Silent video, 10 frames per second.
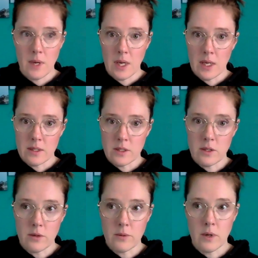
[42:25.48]
It's
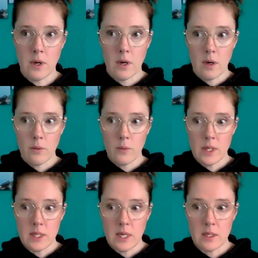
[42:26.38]
you. We
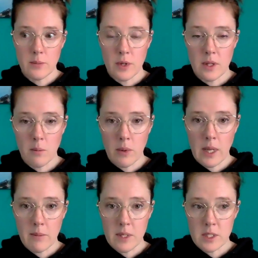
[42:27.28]
tend to put the
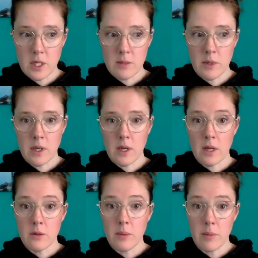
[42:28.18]
blame and judgment on
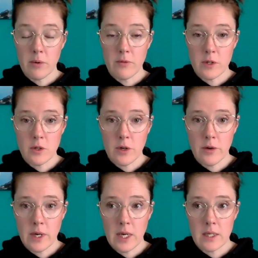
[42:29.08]
other people for
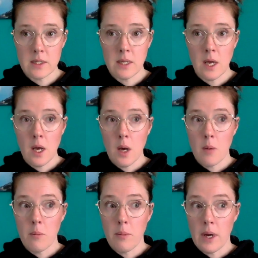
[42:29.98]
triggering us,
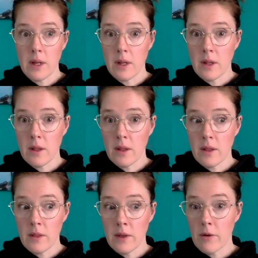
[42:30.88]
but
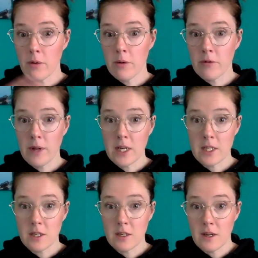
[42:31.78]
they're a
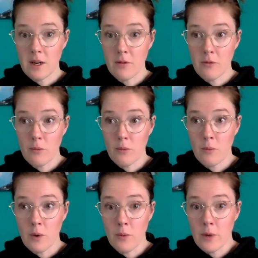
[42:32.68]
reflection of
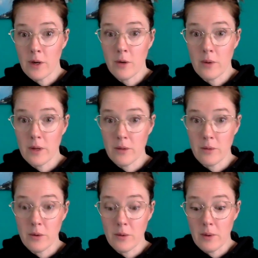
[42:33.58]
what we're going
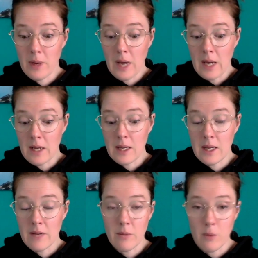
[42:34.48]
through at any
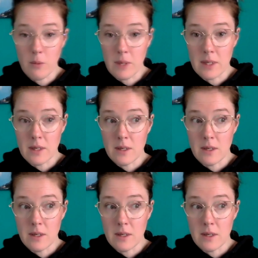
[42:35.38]
given moment.